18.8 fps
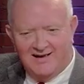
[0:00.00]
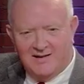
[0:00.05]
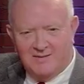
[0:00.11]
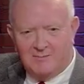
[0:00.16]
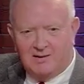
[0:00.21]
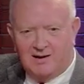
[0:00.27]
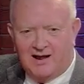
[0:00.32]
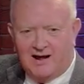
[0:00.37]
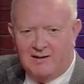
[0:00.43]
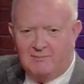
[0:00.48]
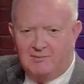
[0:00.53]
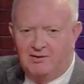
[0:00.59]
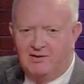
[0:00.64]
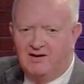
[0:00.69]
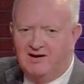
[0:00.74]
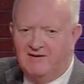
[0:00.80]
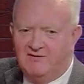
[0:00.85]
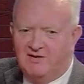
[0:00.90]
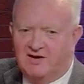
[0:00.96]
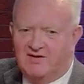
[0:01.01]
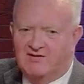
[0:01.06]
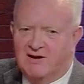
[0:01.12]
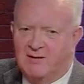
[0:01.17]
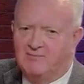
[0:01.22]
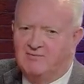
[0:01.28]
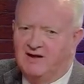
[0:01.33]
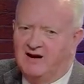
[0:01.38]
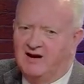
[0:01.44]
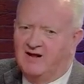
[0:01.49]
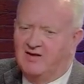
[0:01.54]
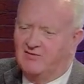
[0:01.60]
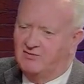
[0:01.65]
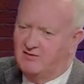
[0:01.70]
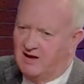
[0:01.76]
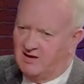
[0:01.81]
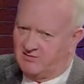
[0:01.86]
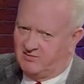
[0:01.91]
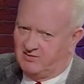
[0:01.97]
but I believe it's something that's
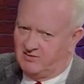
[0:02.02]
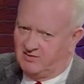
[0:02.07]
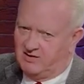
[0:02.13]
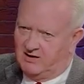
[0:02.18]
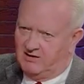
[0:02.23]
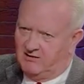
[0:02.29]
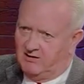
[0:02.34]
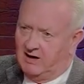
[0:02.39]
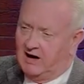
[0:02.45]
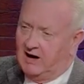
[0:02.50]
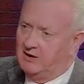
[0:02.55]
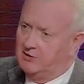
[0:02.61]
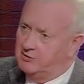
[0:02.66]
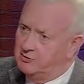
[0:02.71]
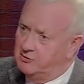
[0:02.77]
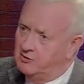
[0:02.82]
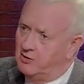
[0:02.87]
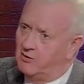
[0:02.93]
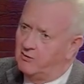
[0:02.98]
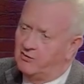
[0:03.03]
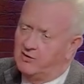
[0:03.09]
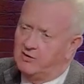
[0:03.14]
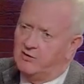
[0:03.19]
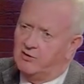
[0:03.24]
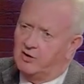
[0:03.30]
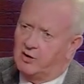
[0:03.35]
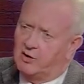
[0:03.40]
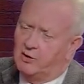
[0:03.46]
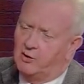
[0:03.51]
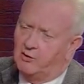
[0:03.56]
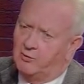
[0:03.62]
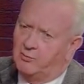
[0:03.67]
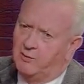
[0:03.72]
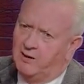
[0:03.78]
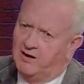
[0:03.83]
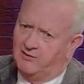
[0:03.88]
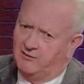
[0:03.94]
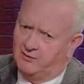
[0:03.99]
necessary, and I do know that you're a
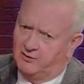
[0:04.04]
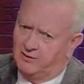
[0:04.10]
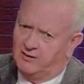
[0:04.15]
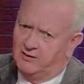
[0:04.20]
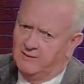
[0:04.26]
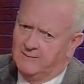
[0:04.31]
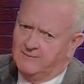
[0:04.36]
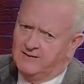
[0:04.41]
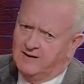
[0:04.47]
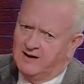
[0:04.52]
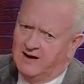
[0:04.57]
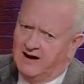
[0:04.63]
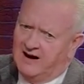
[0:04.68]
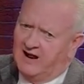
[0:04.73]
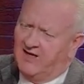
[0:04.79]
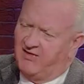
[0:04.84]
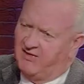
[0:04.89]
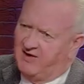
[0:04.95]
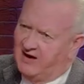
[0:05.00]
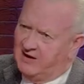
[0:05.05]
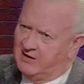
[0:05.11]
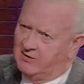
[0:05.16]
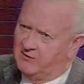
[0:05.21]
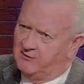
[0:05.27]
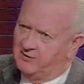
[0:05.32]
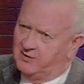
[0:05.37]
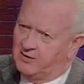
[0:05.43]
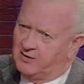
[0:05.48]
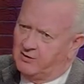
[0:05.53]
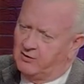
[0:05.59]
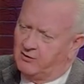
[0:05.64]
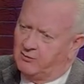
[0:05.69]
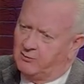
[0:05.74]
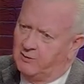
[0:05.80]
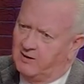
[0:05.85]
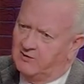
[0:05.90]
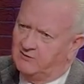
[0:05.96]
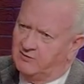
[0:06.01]
co-sponsor, and I thank you for your
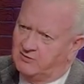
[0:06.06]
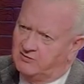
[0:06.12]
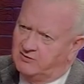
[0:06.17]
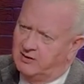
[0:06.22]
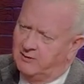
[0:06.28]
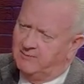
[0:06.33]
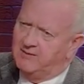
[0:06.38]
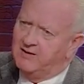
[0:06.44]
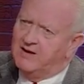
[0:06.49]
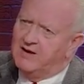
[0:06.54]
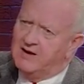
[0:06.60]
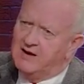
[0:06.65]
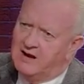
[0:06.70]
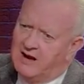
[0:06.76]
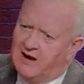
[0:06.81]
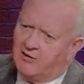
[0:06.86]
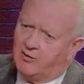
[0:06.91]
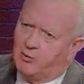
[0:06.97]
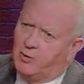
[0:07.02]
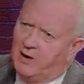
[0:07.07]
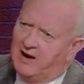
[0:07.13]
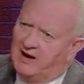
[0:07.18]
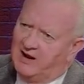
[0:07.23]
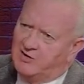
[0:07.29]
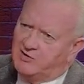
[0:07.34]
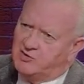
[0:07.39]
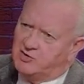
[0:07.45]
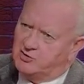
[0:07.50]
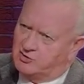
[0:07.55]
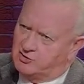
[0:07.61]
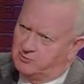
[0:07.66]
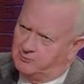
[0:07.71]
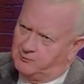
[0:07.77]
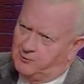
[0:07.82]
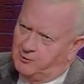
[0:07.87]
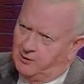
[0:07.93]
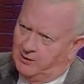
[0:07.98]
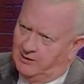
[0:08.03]
co-sponsorship, as well as your
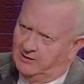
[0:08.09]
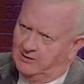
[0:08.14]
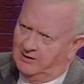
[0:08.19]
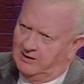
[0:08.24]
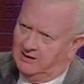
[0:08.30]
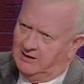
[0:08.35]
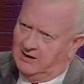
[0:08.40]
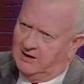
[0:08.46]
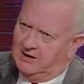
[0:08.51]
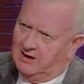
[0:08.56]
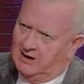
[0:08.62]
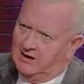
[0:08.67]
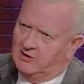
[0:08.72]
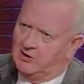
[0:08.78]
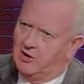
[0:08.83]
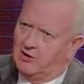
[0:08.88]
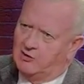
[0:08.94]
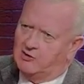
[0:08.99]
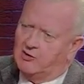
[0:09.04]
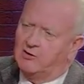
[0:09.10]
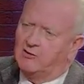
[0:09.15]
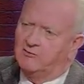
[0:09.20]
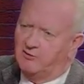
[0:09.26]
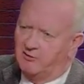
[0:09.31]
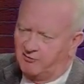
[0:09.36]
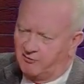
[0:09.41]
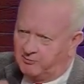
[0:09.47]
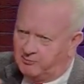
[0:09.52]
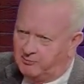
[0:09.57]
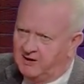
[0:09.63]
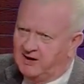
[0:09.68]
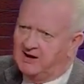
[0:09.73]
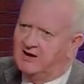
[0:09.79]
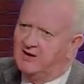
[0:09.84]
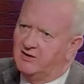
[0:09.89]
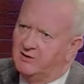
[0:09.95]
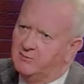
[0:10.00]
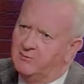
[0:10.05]
support in terms of
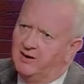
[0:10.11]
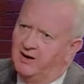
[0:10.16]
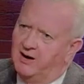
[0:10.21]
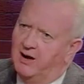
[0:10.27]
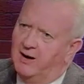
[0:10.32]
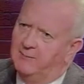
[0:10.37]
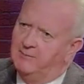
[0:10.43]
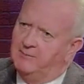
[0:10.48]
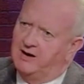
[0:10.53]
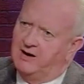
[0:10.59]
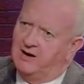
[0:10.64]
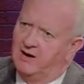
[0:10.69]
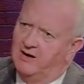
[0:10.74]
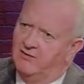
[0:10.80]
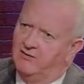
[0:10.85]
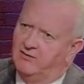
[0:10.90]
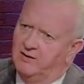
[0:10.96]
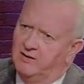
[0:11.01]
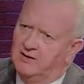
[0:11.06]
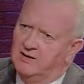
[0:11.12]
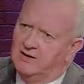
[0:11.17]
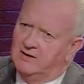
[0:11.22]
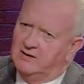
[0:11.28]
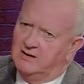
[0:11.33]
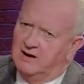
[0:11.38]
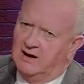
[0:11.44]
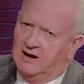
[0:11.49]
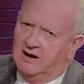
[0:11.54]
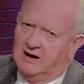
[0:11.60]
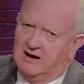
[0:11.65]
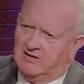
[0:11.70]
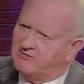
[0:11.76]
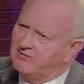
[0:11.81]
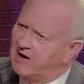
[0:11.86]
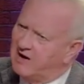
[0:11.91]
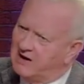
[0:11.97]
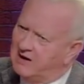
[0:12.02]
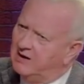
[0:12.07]
speaking the bill up, because it's
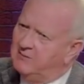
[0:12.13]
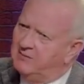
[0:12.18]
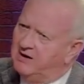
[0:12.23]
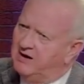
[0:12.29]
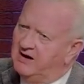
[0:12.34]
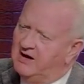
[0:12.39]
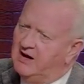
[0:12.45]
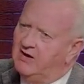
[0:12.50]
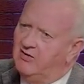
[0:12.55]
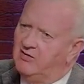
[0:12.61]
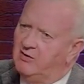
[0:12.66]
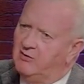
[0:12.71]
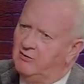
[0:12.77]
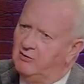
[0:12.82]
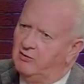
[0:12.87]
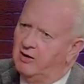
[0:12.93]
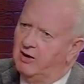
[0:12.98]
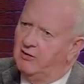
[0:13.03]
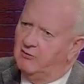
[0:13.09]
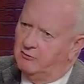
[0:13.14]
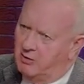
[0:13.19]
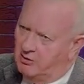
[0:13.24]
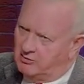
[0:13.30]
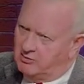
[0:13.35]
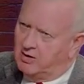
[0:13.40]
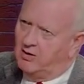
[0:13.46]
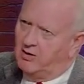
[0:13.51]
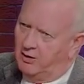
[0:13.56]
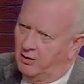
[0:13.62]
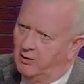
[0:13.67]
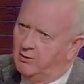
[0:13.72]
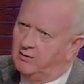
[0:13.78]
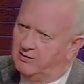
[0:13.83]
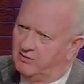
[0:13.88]
not going to be an easy road to hoe.